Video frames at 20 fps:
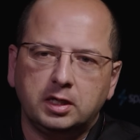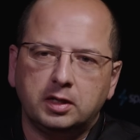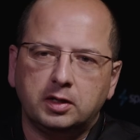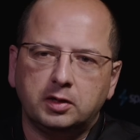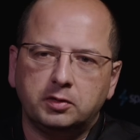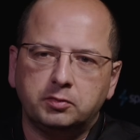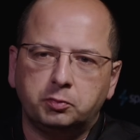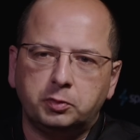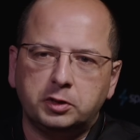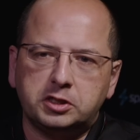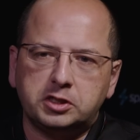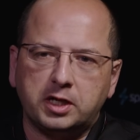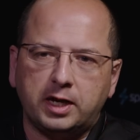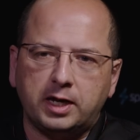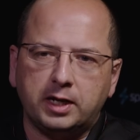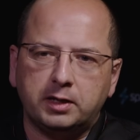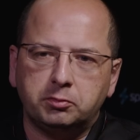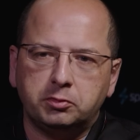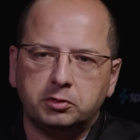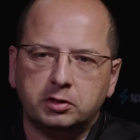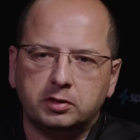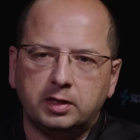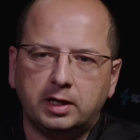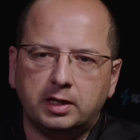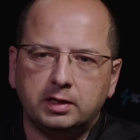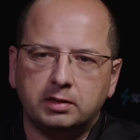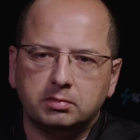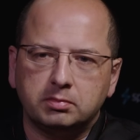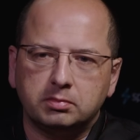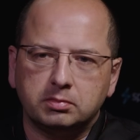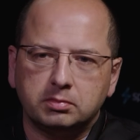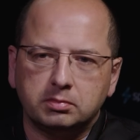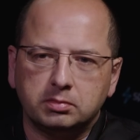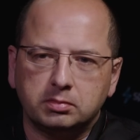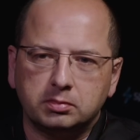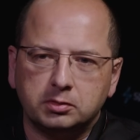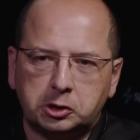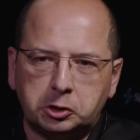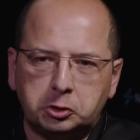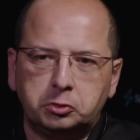which I would then
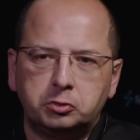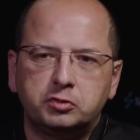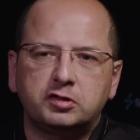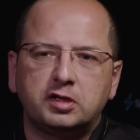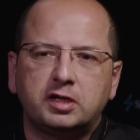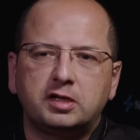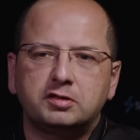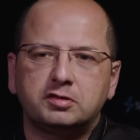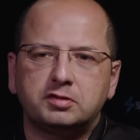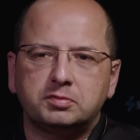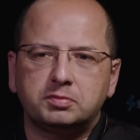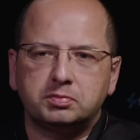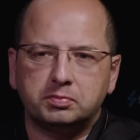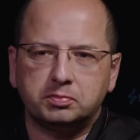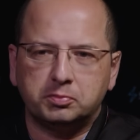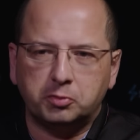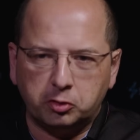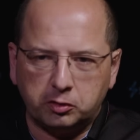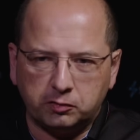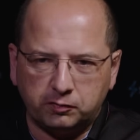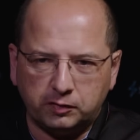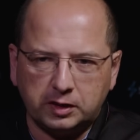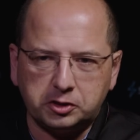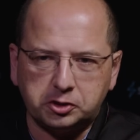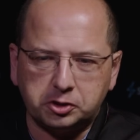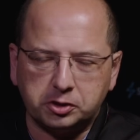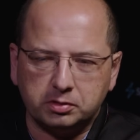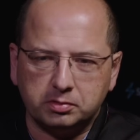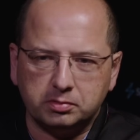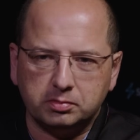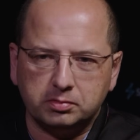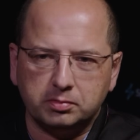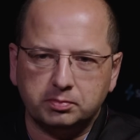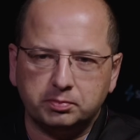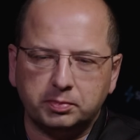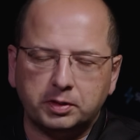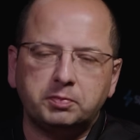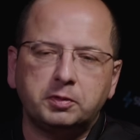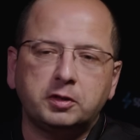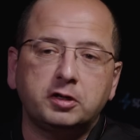use as motivation.
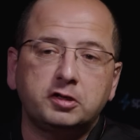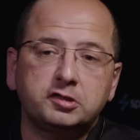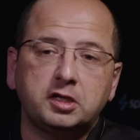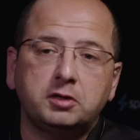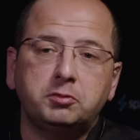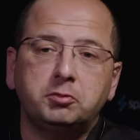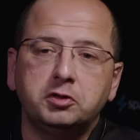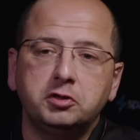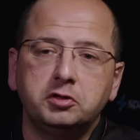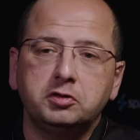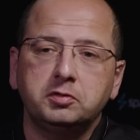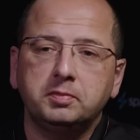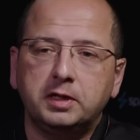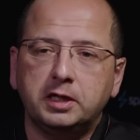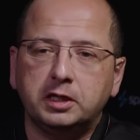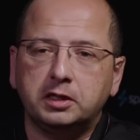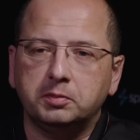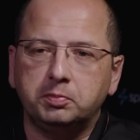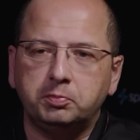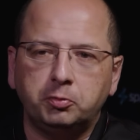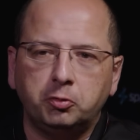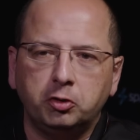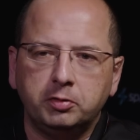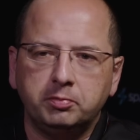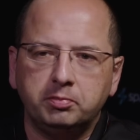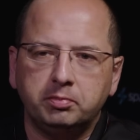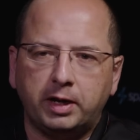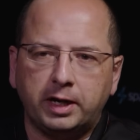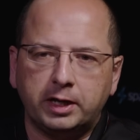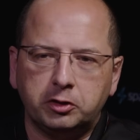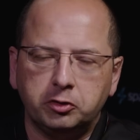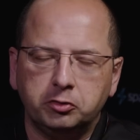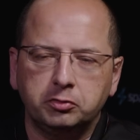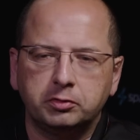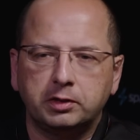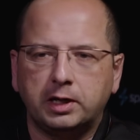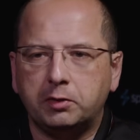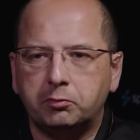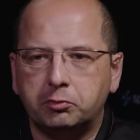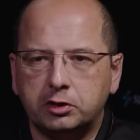But because I wanted to make the poem my own,
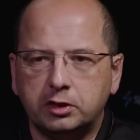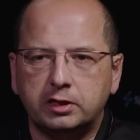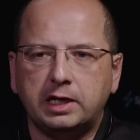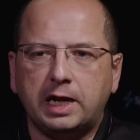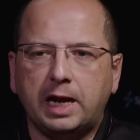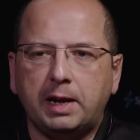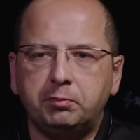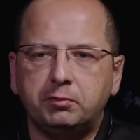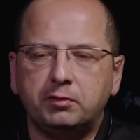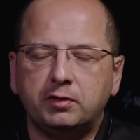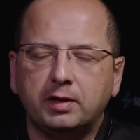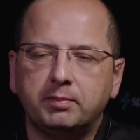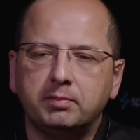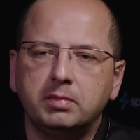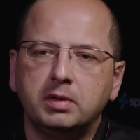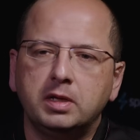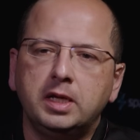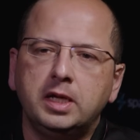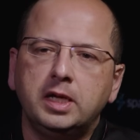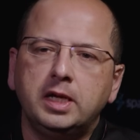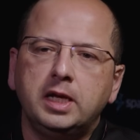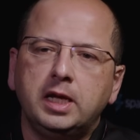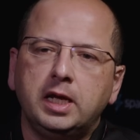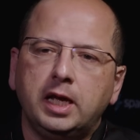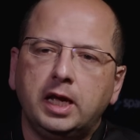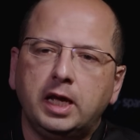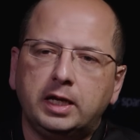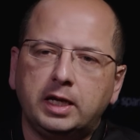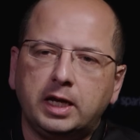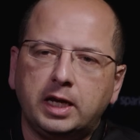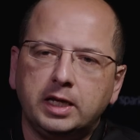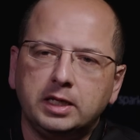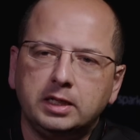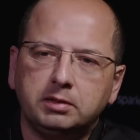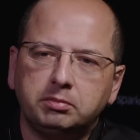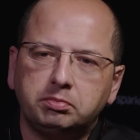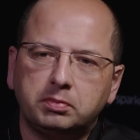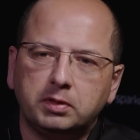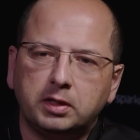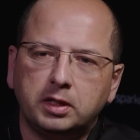I would adapt them. And
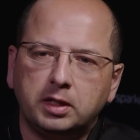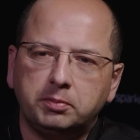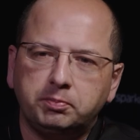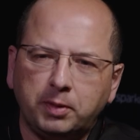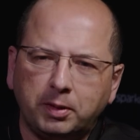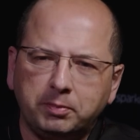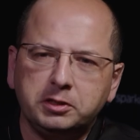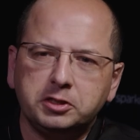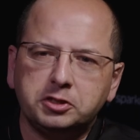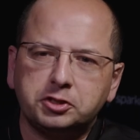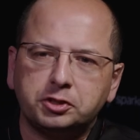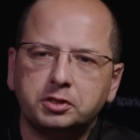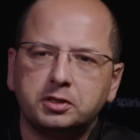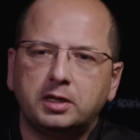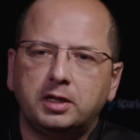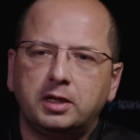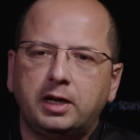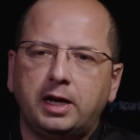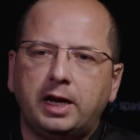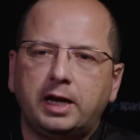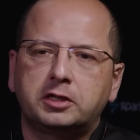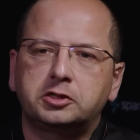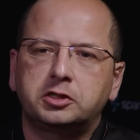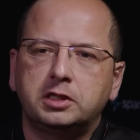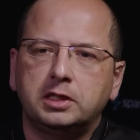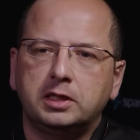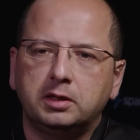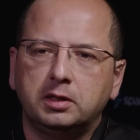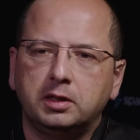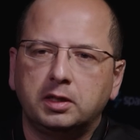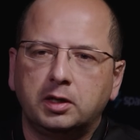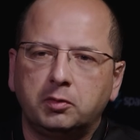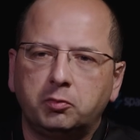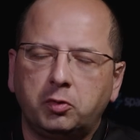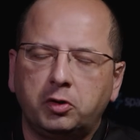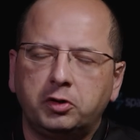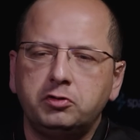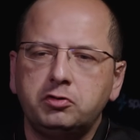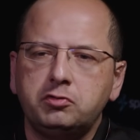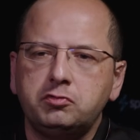I uh, published uh, actually uh,
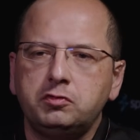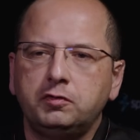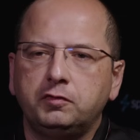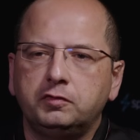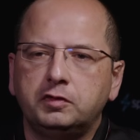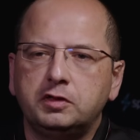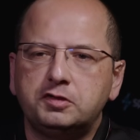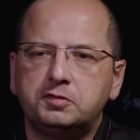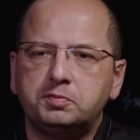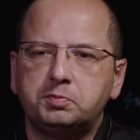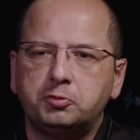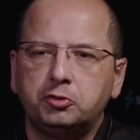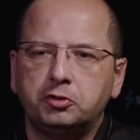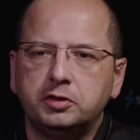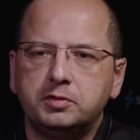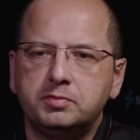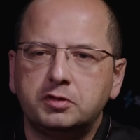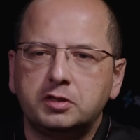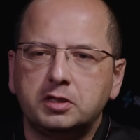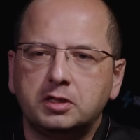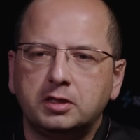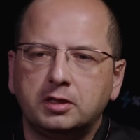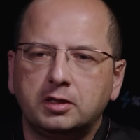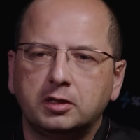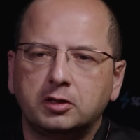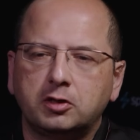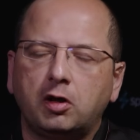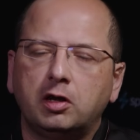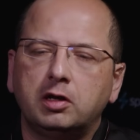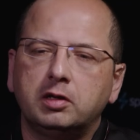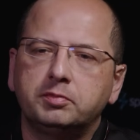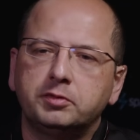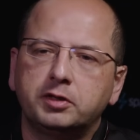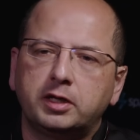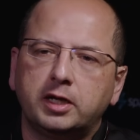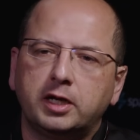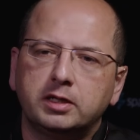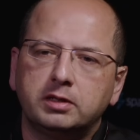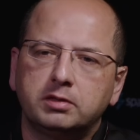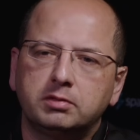one or two of these poems in a column that
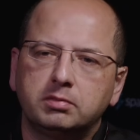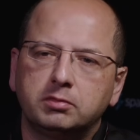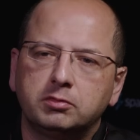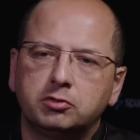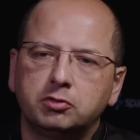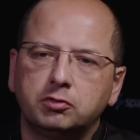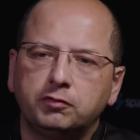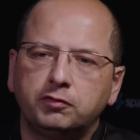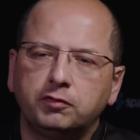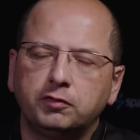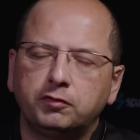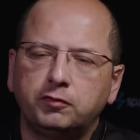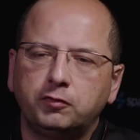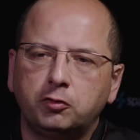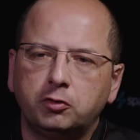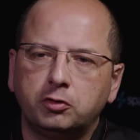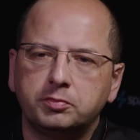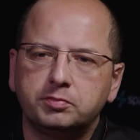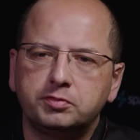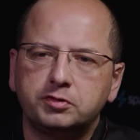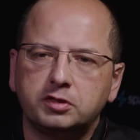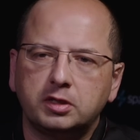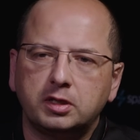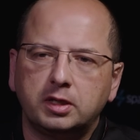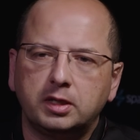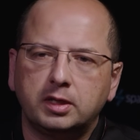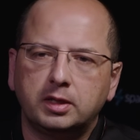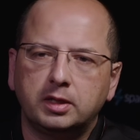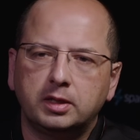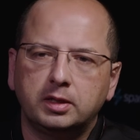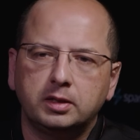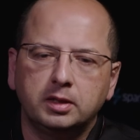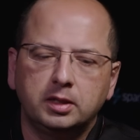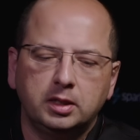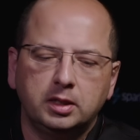I do for Forbes uh,